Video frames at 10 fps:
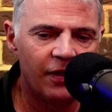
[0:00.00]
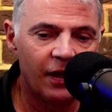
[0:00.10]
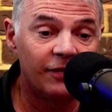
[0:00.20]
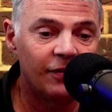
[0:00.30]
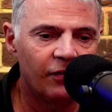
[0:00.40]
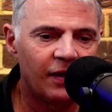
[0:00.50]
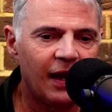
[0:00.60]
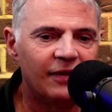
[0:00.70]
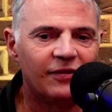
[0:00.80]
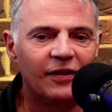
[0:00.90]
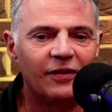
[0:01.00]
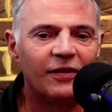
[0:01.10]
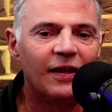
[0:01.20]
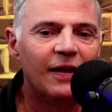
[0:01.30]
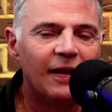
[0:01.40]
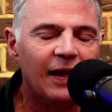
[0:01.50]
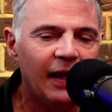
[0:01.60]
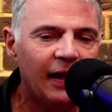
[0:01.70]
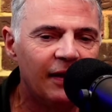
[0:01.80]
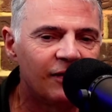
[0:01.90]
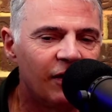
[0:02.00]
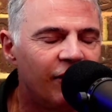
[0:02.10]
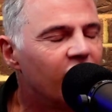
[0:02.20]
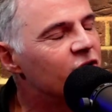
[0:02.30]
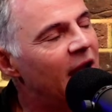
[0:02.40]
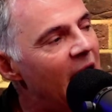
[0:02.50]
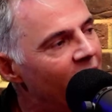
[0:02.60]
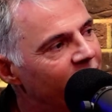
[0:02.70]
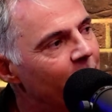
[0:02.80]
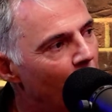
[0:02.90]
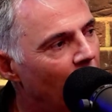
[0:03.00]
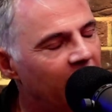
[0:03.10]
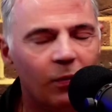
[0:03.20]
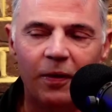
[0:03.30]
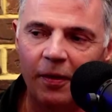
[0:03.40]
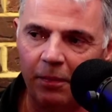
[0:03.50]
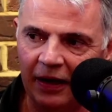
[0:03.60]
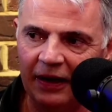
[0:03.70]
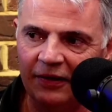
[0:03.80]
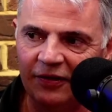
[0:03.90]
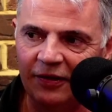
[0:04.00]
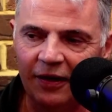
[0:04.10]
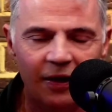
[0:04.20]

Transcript: civil cases, is that virtually every point when the police